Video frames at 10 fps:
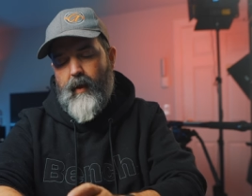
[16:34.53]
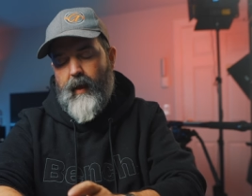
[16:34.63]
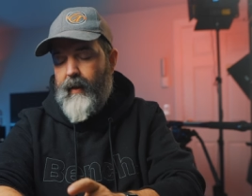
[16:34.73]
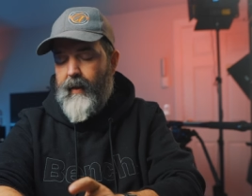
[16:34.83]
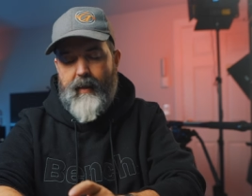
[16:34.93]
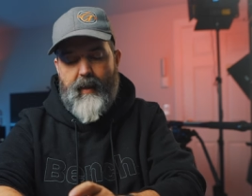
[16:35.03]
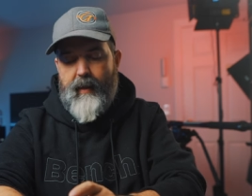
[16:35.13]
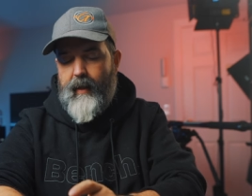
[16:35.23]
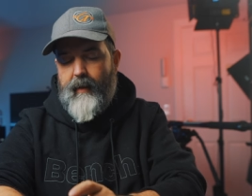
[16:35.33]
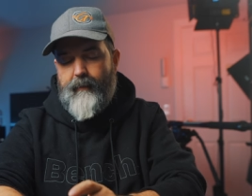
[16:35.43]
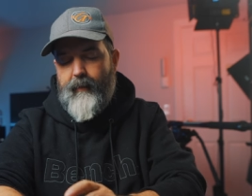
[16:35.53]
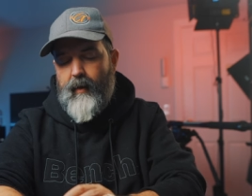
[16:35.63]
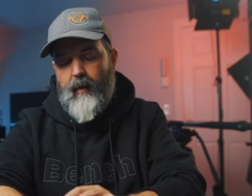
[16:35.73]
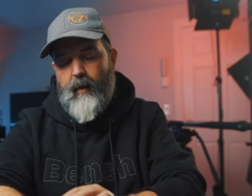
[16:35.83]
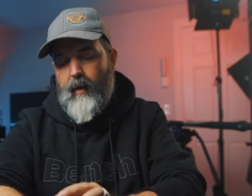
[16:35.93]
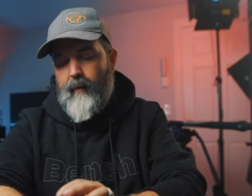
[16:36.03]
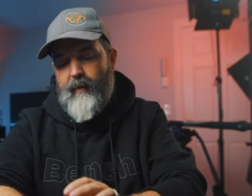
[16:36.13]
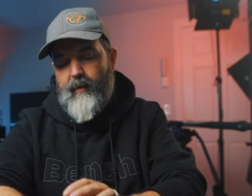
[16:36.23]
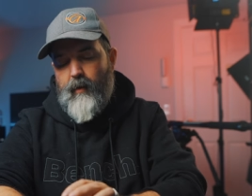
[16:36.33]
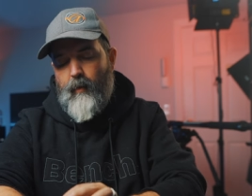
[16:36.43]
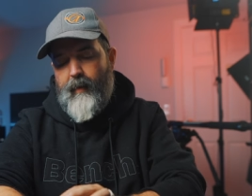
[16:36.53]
I'd hit that again. So